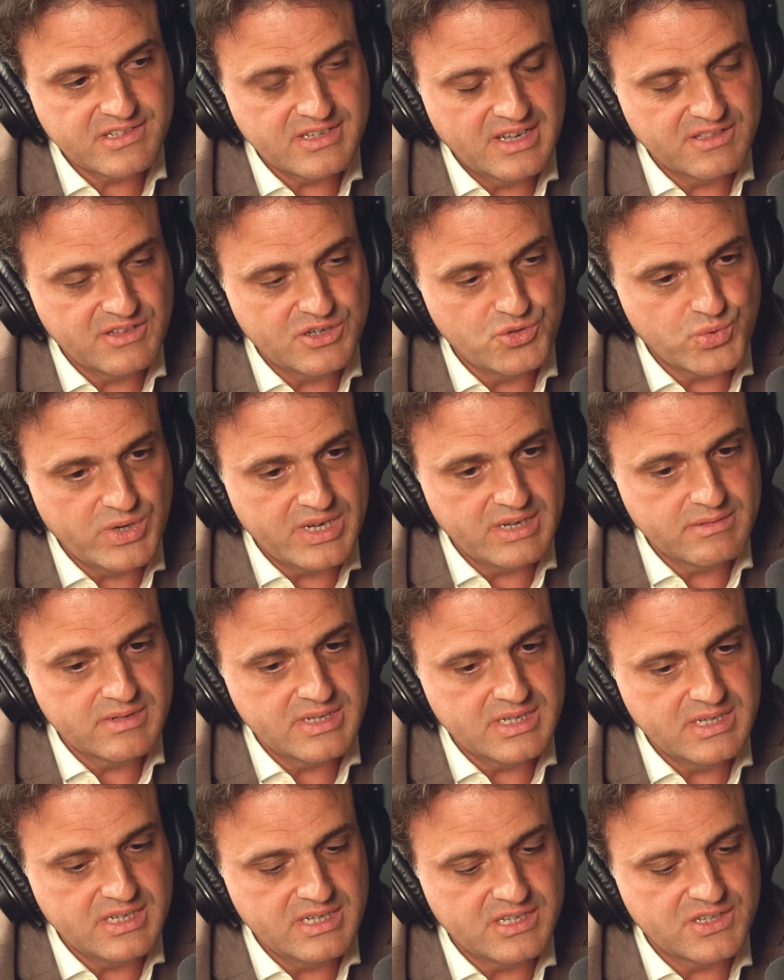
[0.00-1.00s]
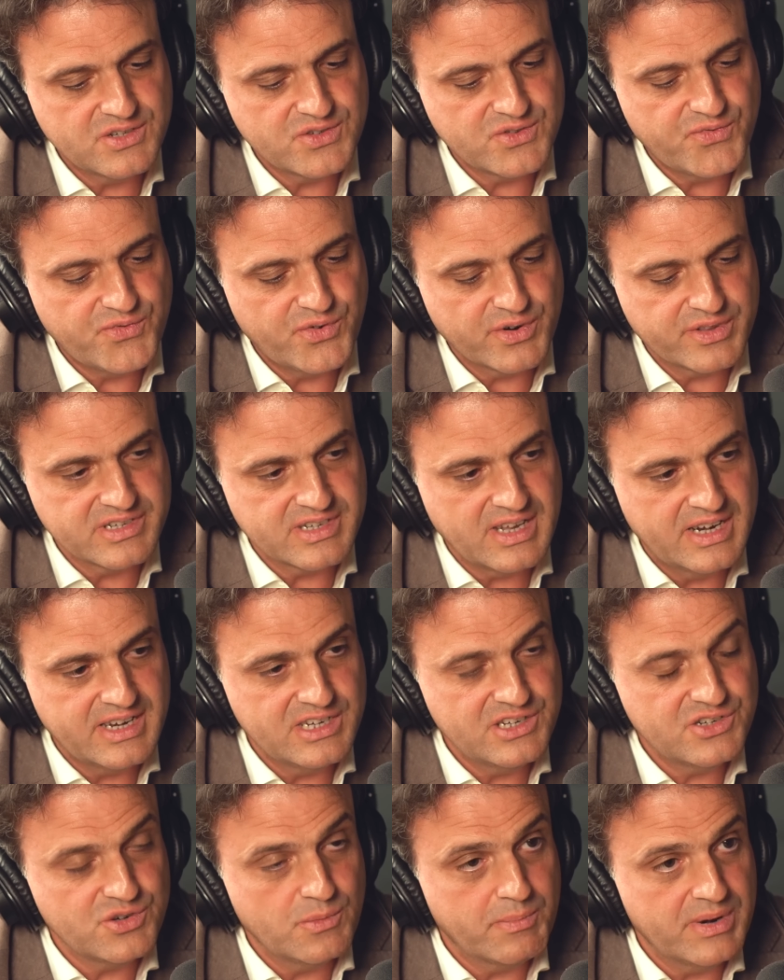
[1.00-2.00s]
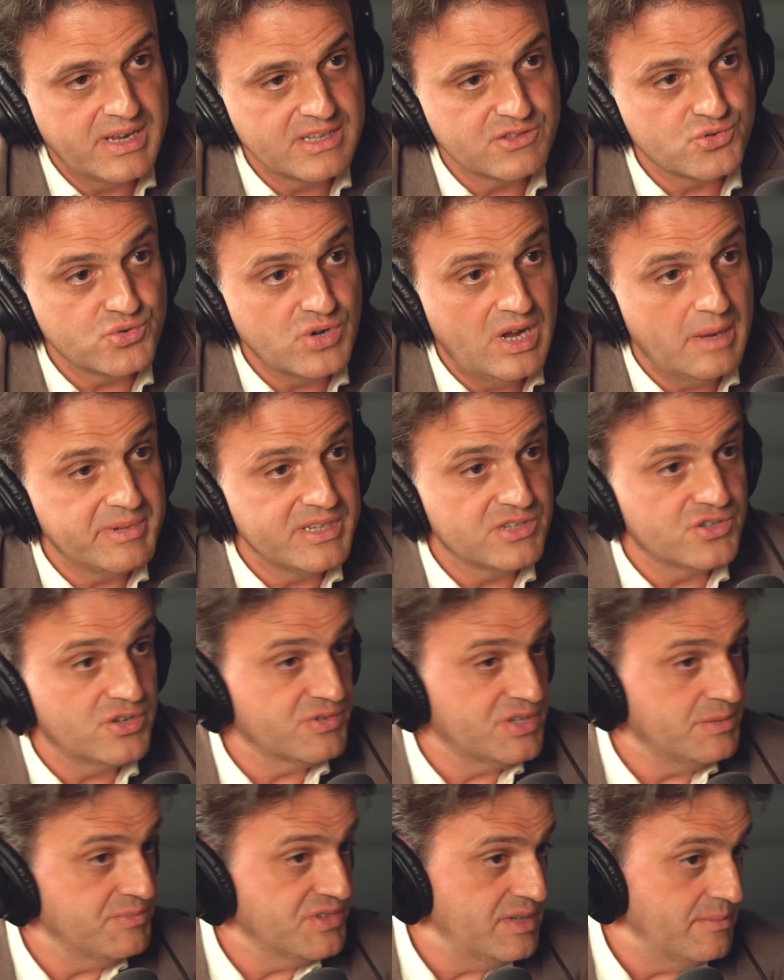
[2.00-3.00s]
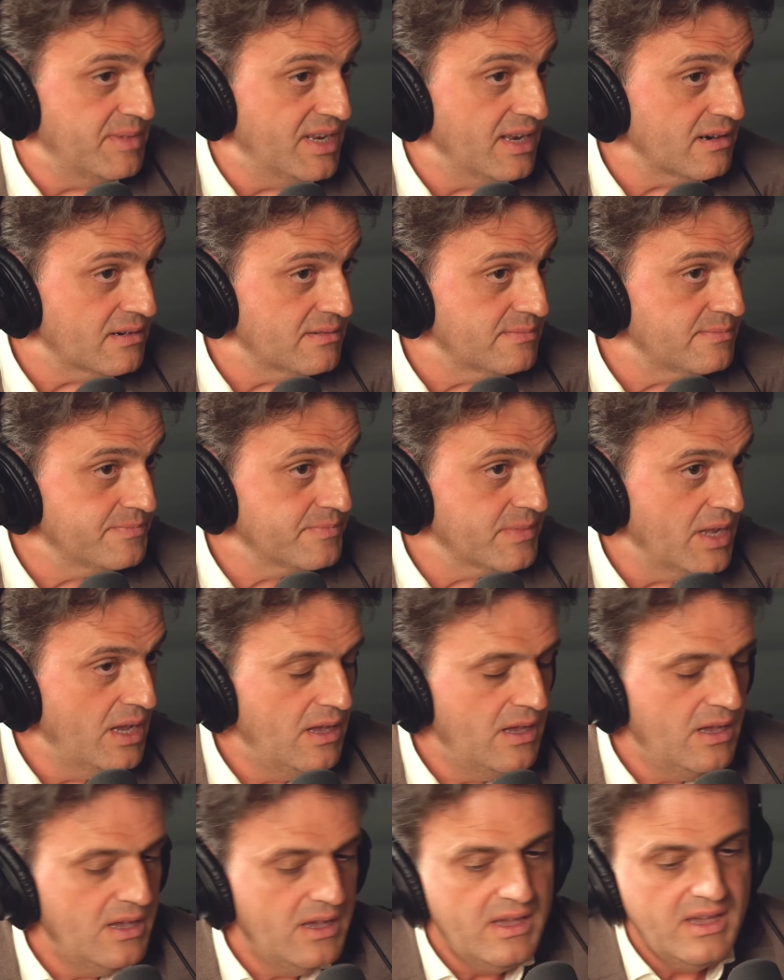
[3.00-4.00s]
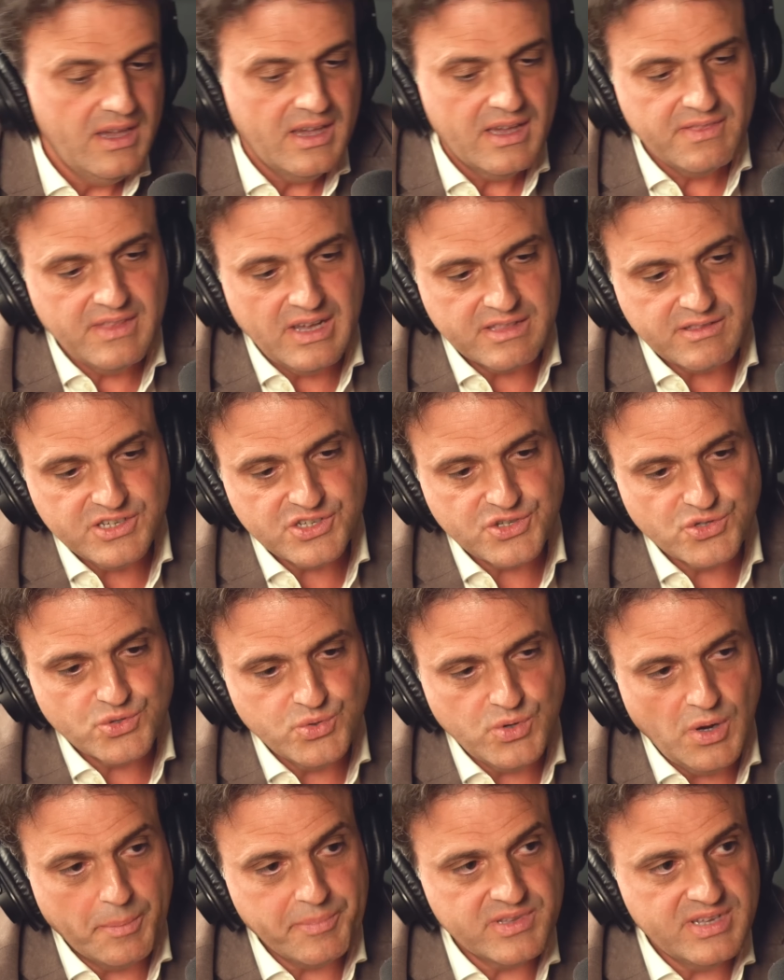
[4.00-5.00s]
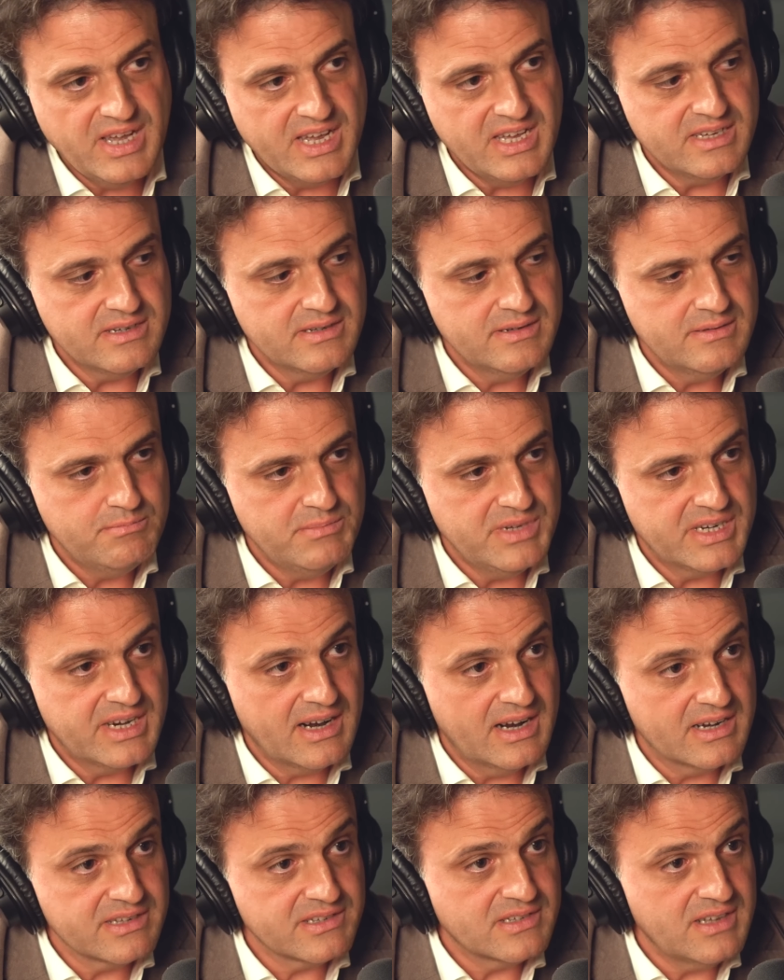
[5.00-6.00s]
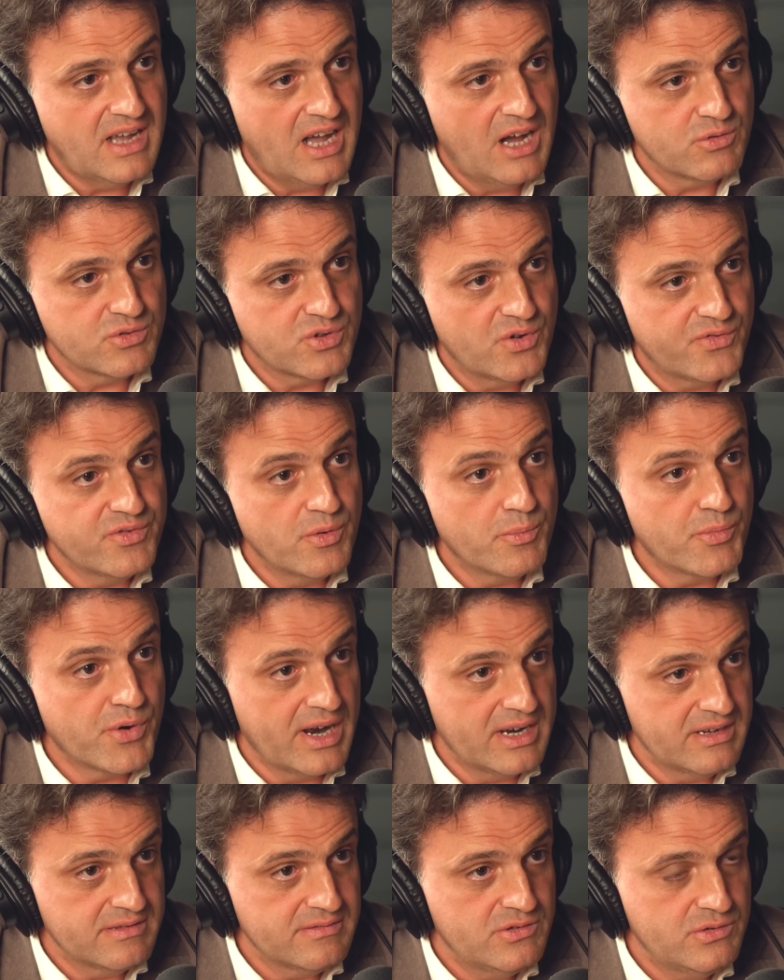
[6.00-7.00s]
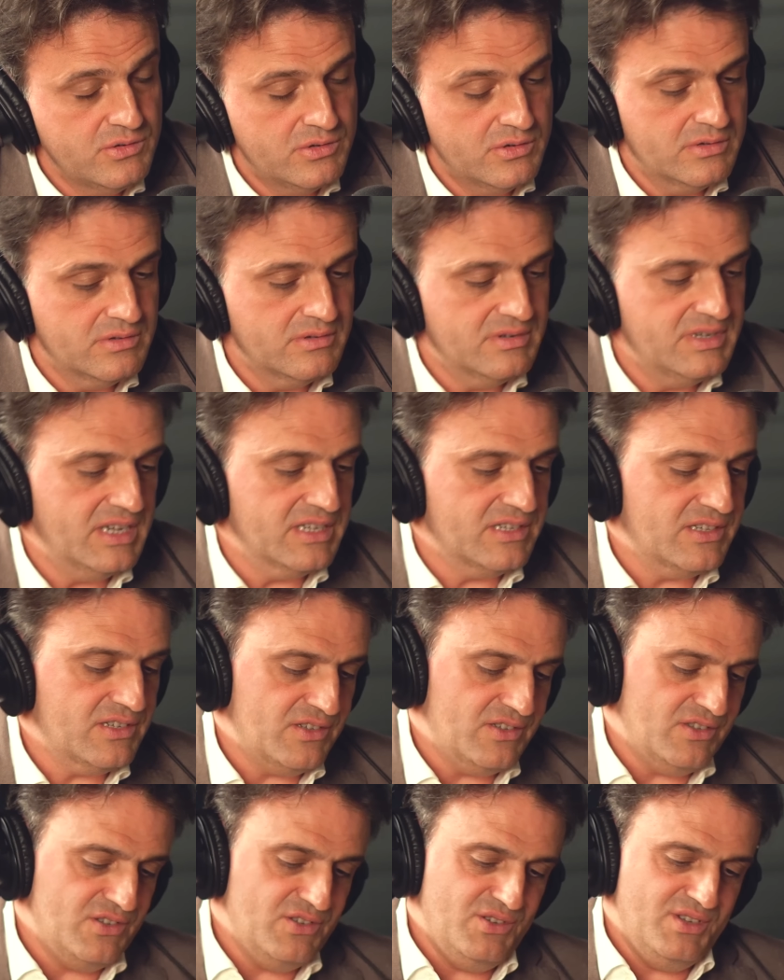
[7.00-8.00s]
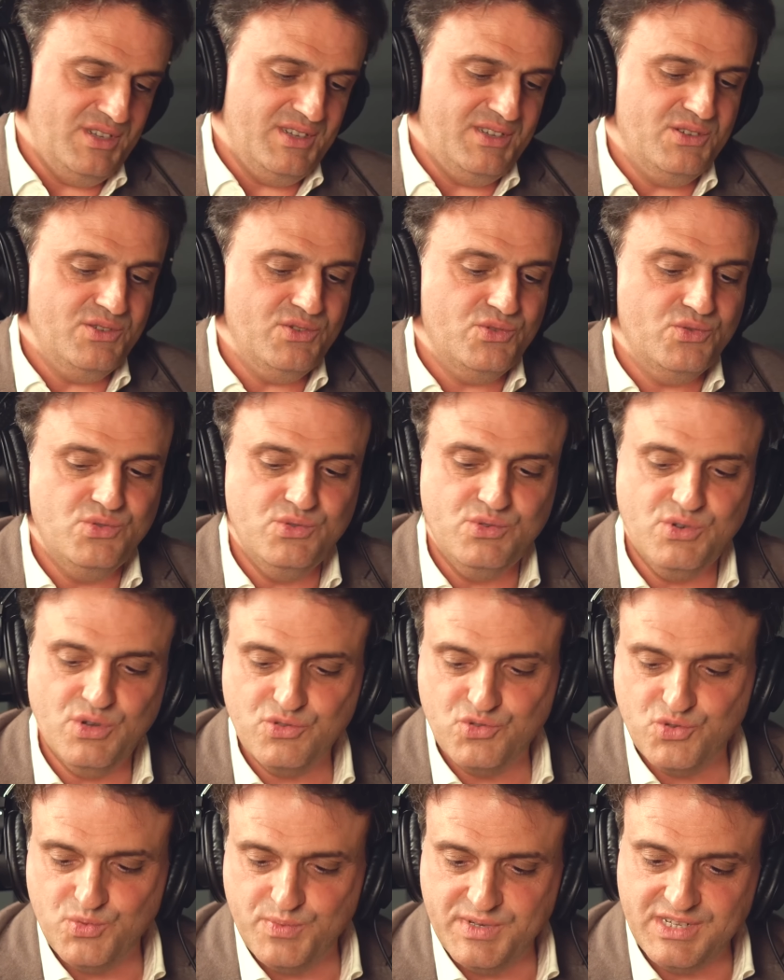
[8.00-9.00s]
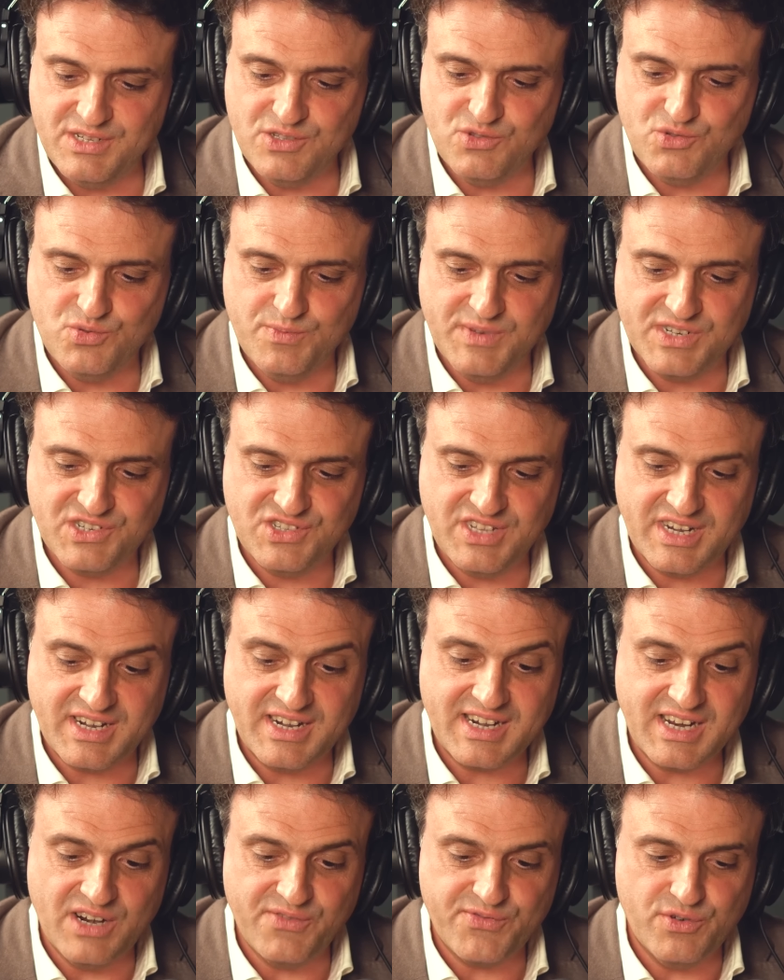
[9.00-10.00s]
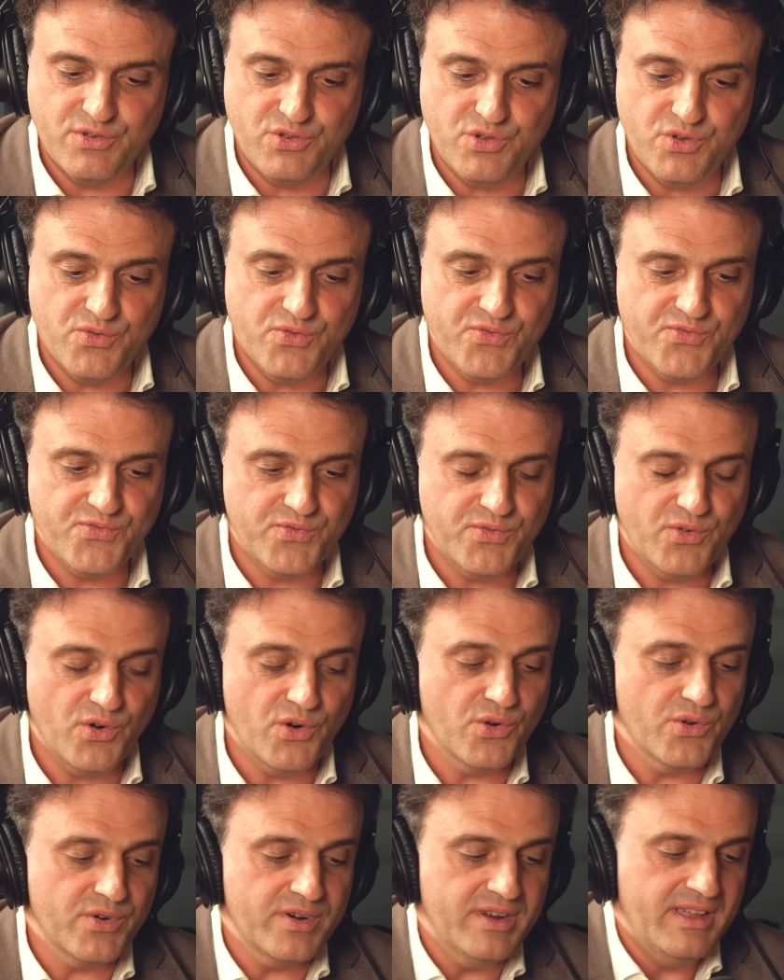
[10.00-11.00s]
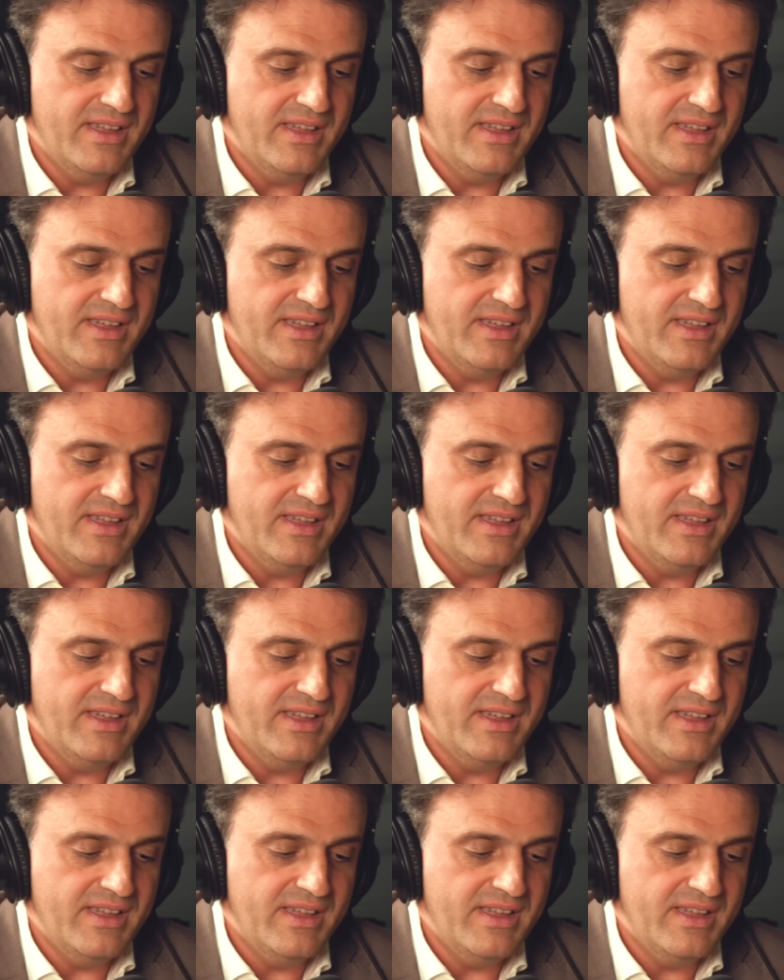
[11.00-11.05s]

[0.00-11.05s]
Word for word: and the dream is for desalination plant to happen something similar. That is to obtain minerals out of the brine. You know, just uh, not to be too much technical from you. For